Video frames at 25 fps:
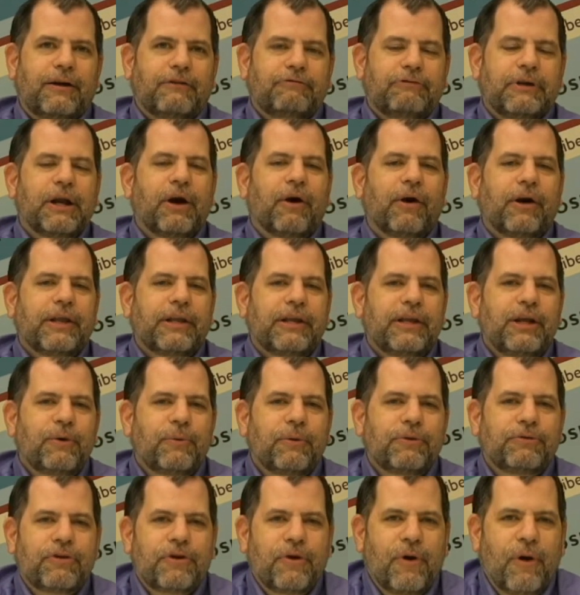regarding you
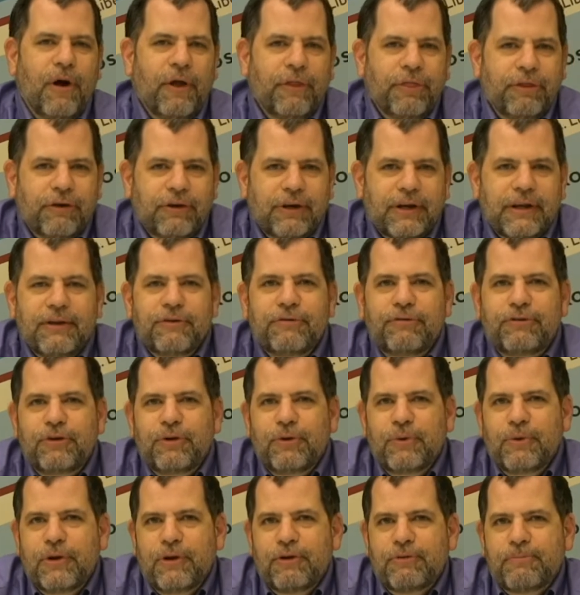as an author is
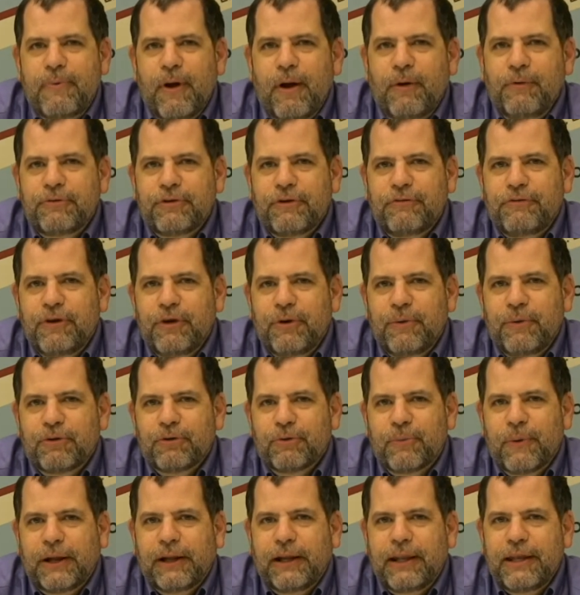to dispose of you as
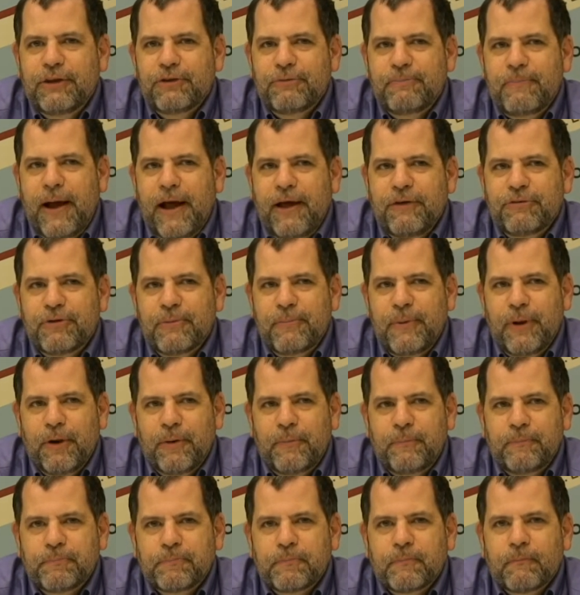quickly as
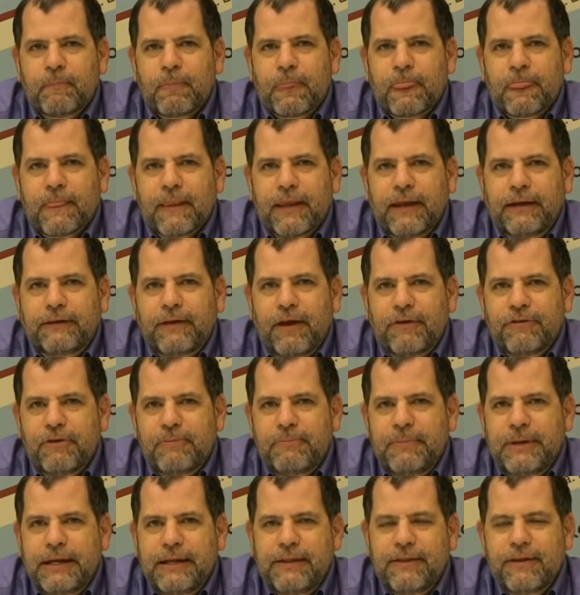possible. It
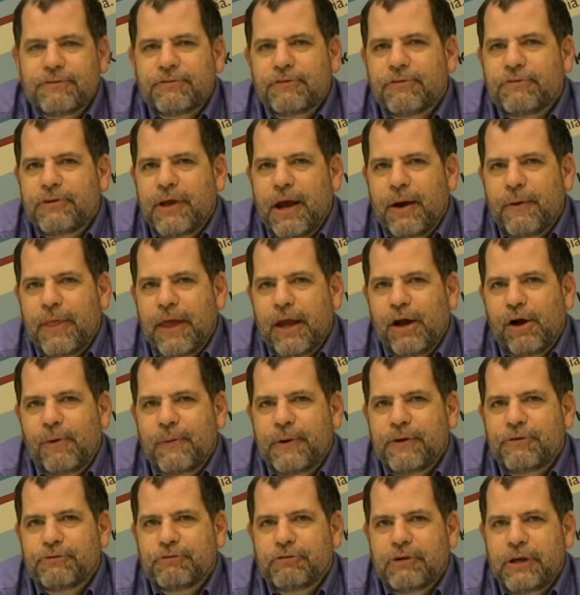doesn't mean this is how they
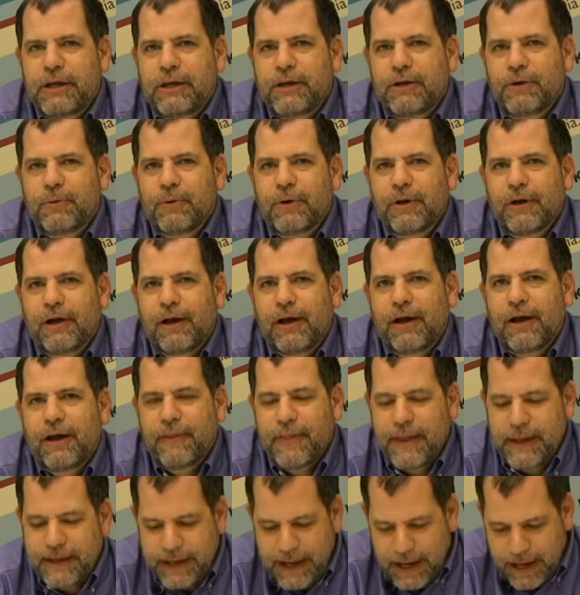always treat you.
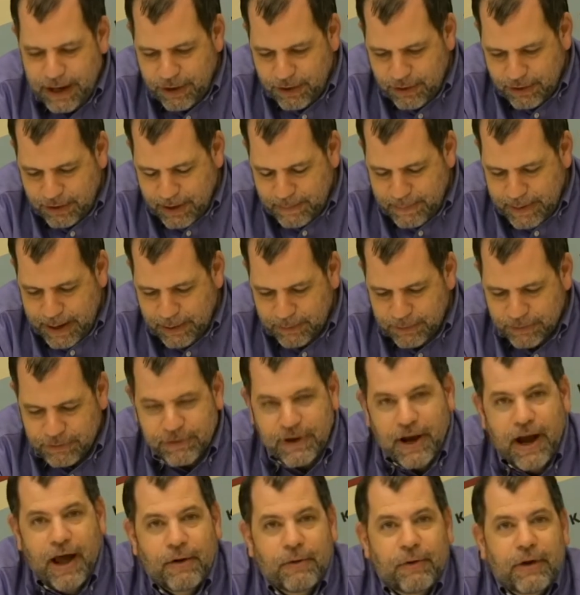They care about
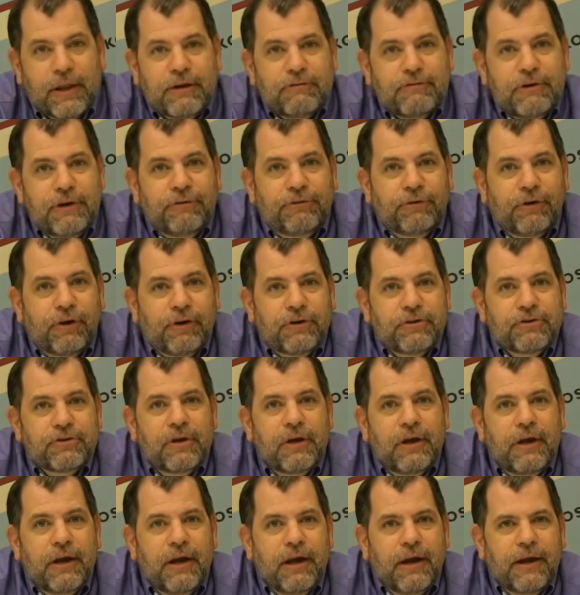scholarly
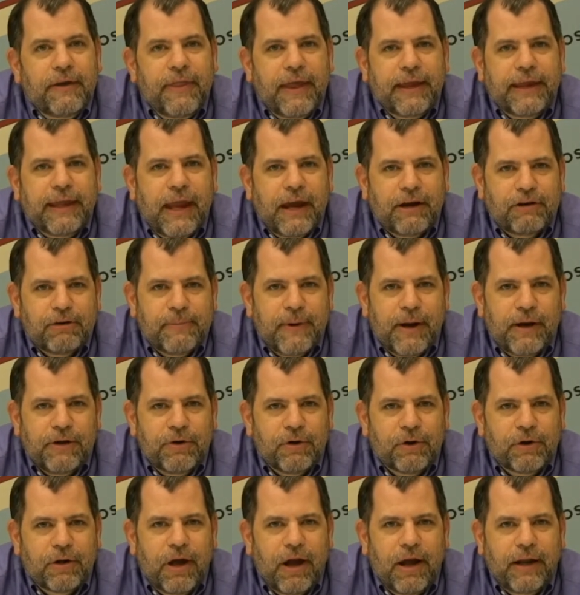research. They care about
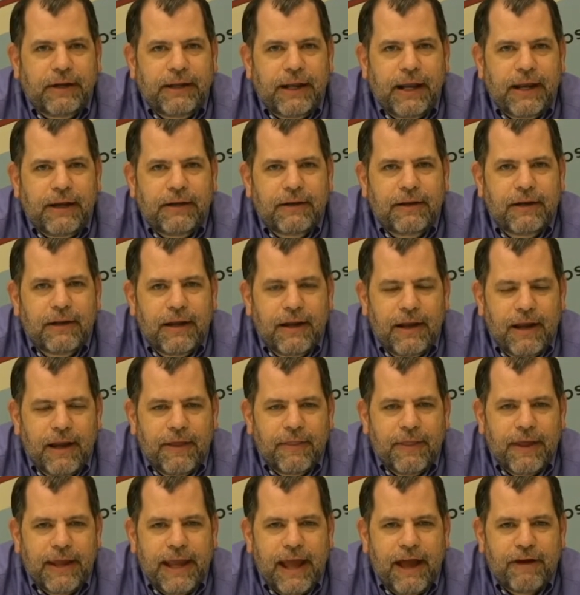your content.
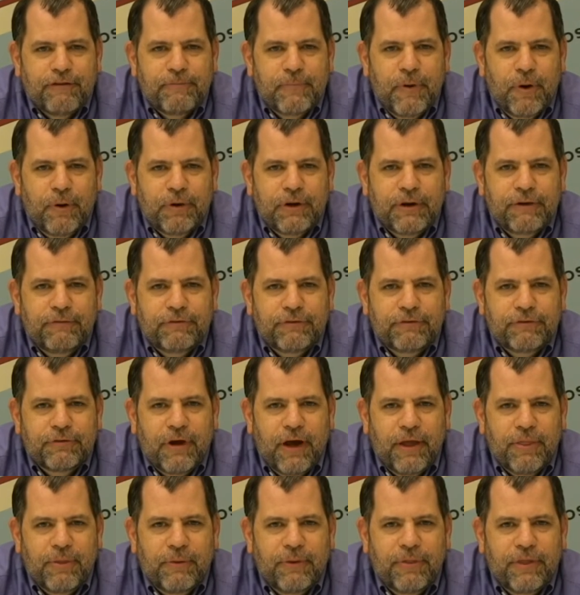They have motives
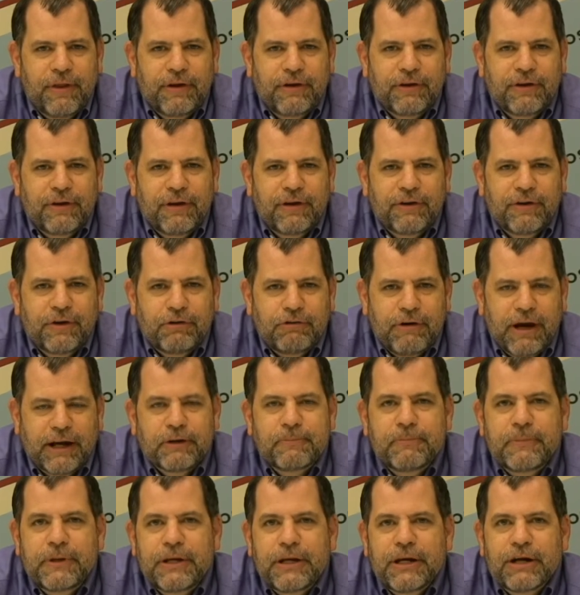other than
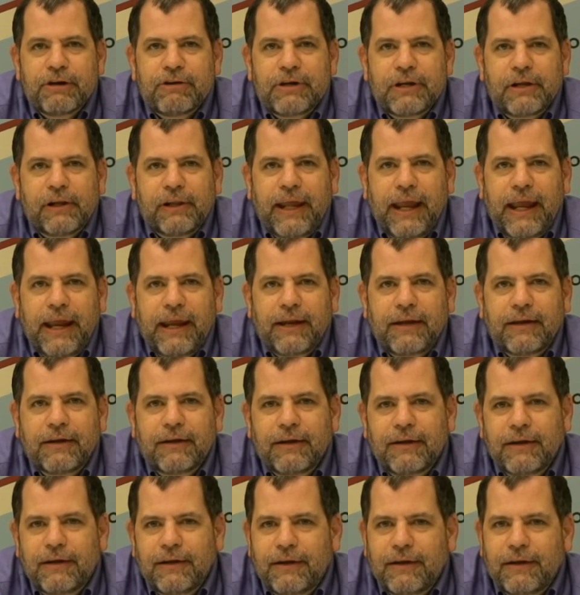direct material gain.